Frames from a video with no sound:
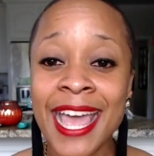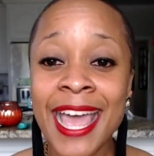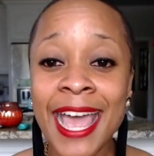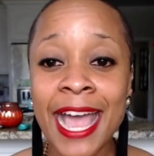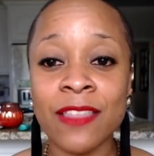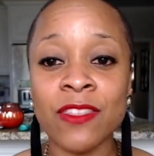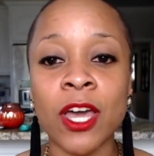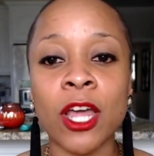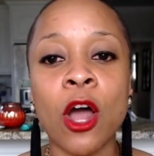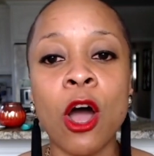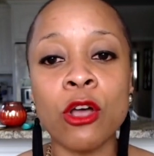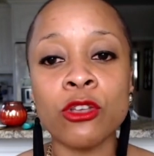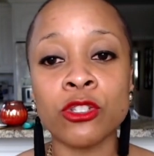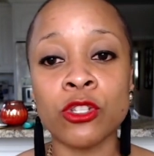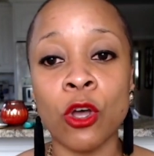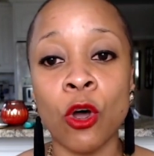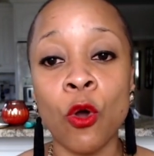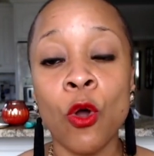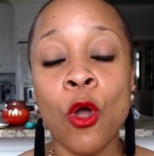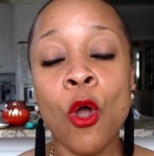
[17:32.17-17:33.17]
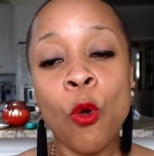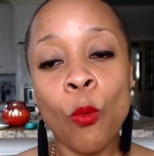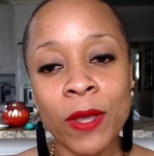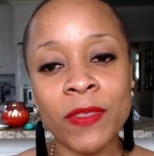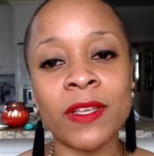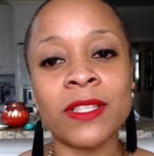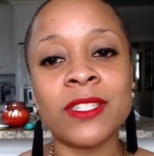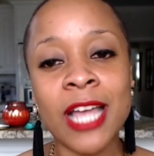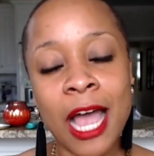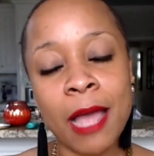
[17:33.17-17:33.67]
and that also, when
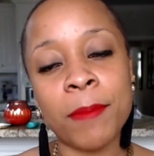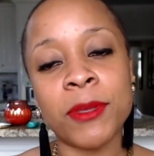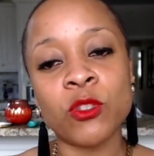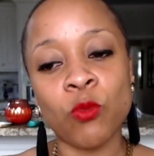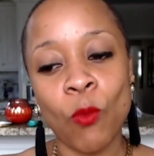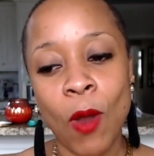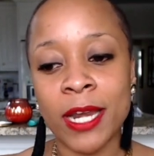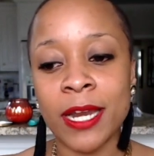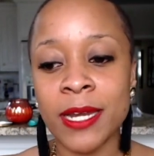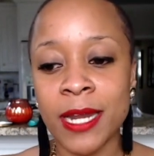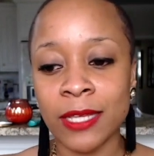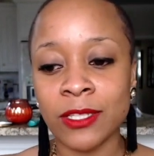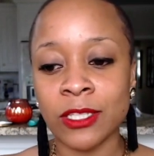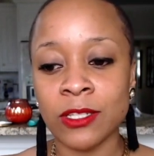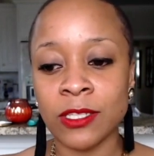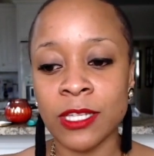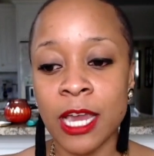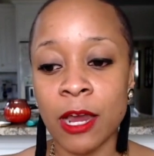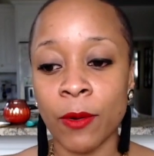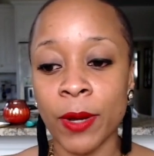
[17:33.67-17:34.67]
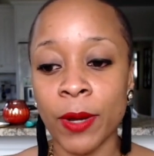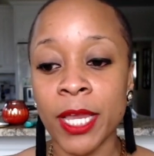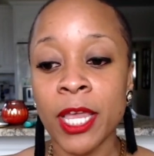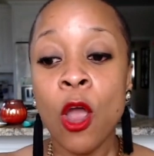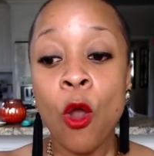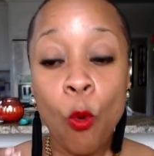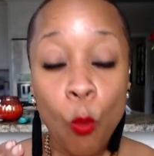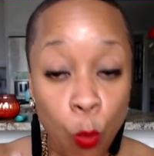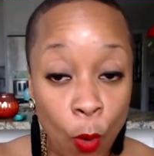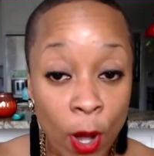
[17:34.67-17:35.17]
the time is right and necessary,
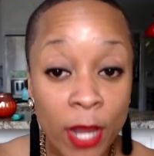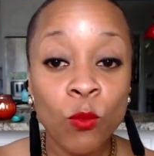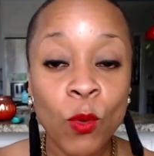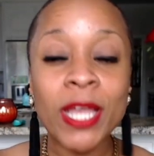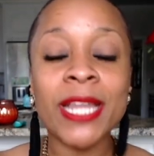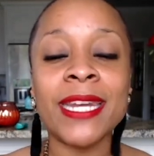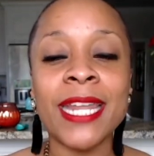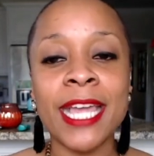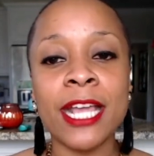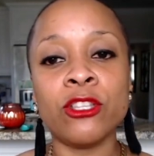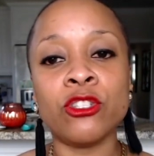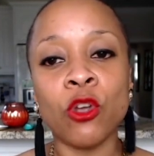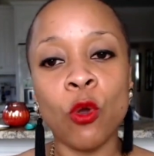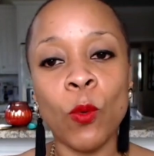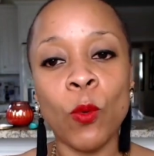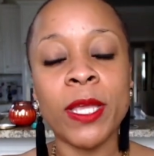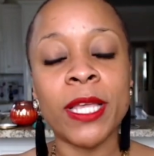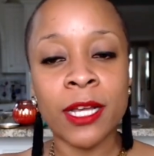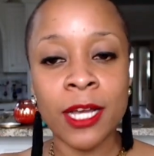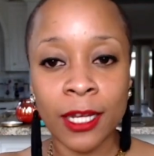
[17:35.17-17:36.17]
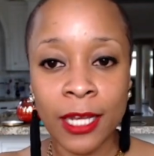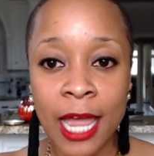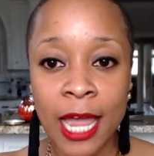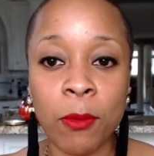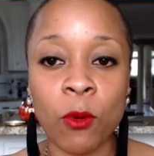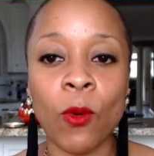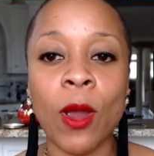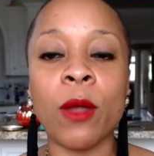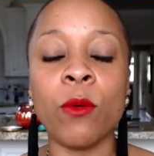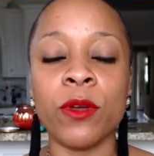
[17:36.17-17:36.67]
when we need to, we can
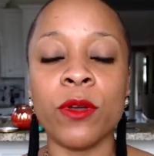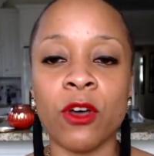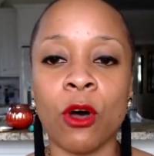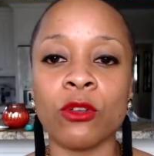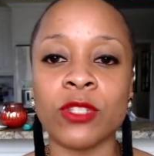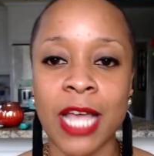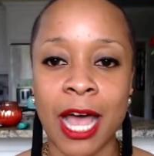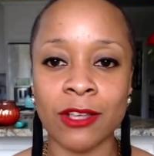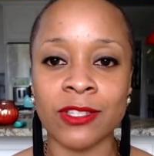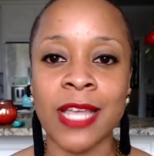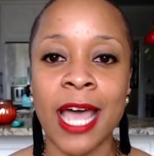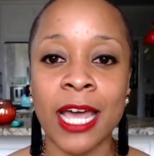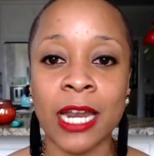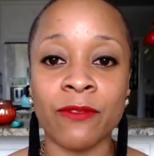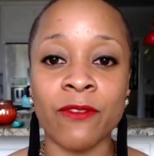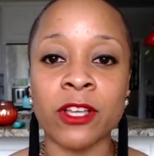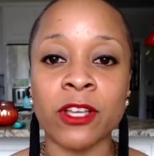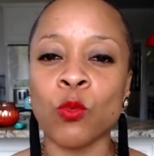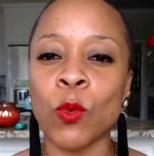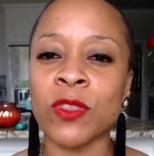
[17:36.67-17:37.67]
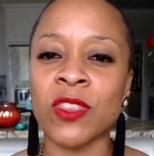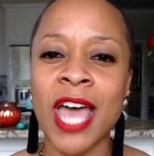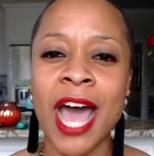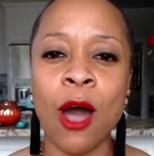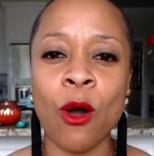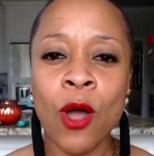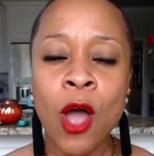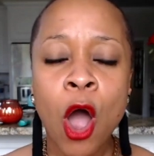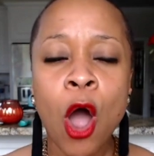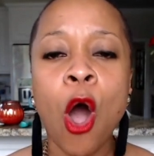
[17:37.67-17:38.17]
collaborate with those outside of us
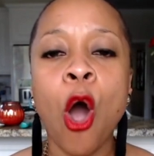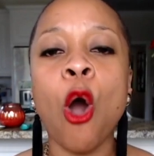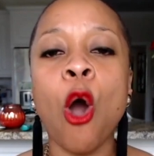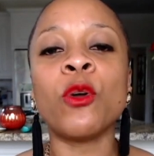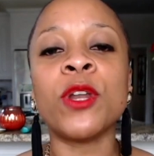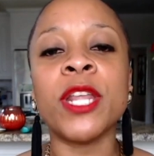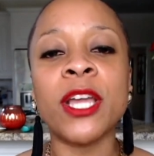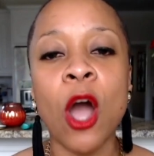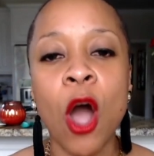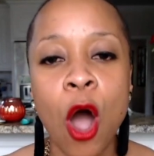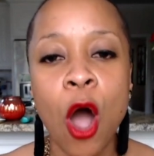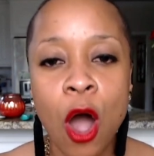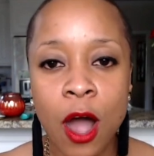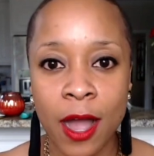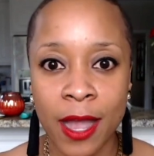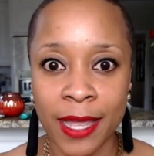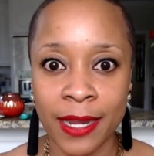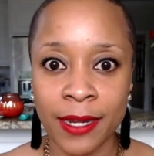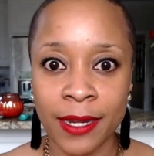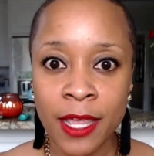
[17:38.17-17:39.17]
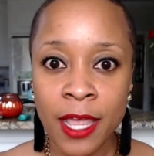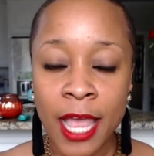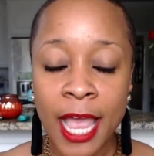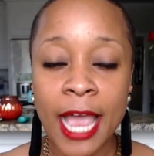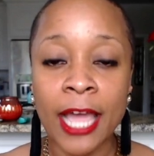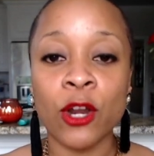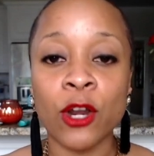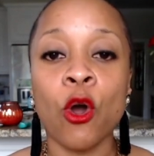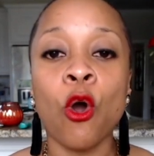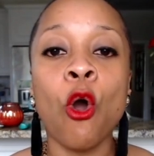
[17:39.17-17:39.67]
without holding on
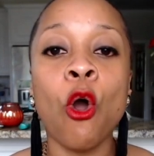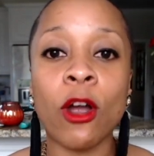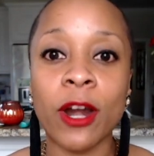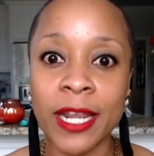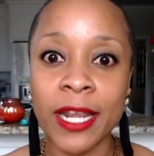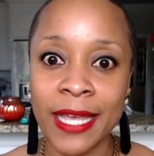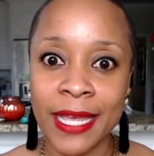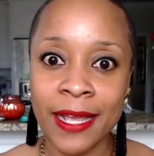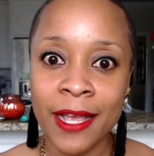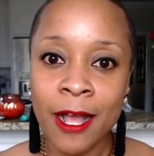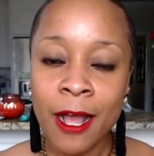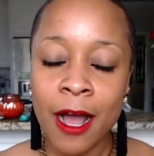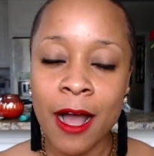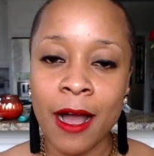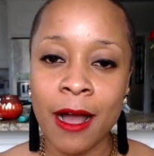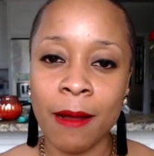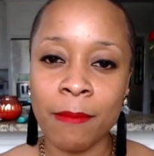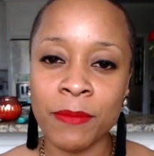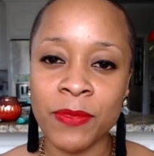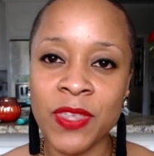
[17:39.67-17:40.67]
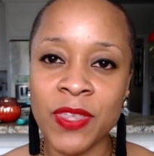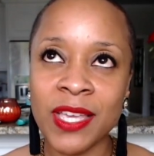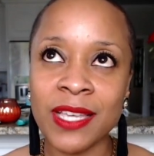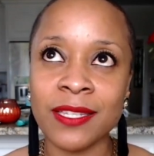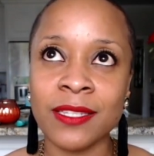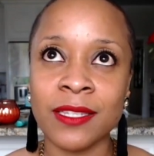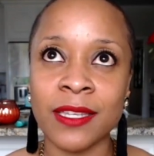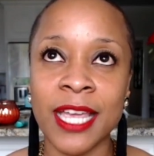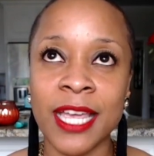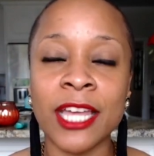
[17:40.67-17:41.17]
and hoarding
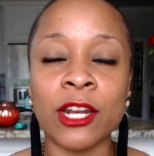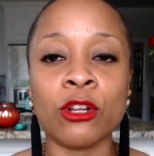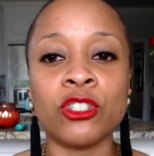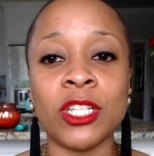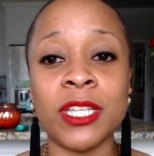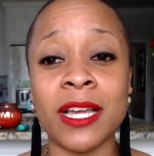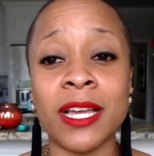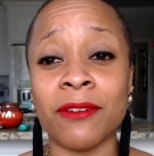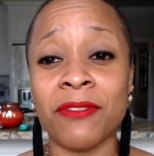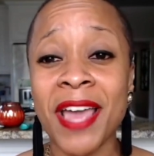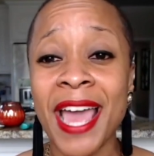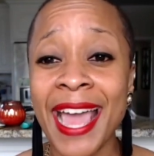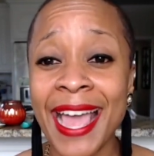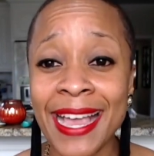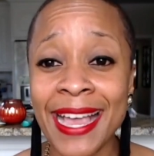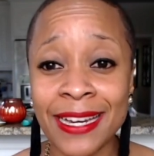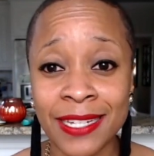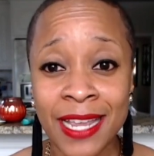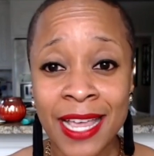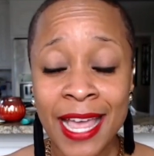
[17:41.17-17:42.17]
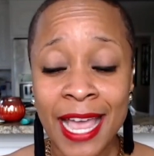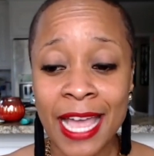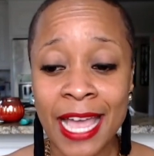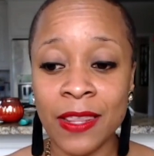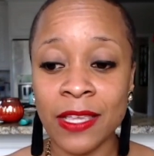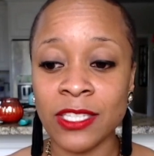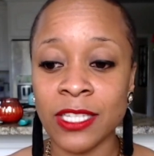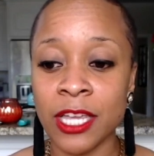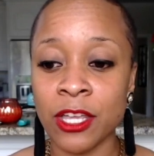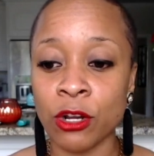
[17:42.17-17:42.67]
this energy of hate and
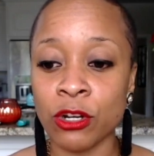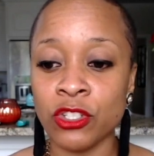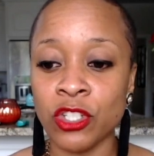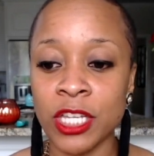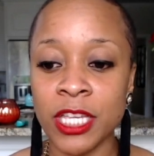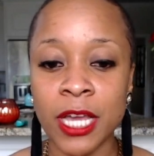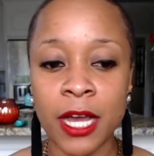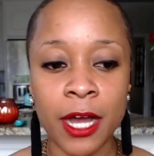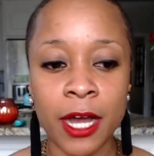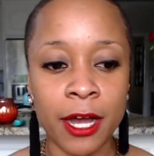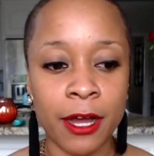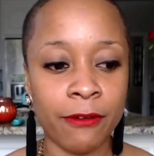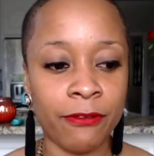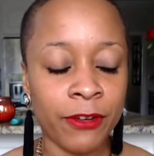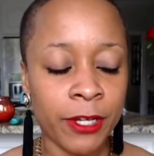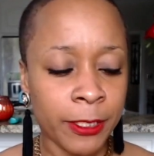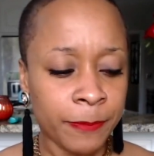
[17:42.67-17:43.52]
this energy of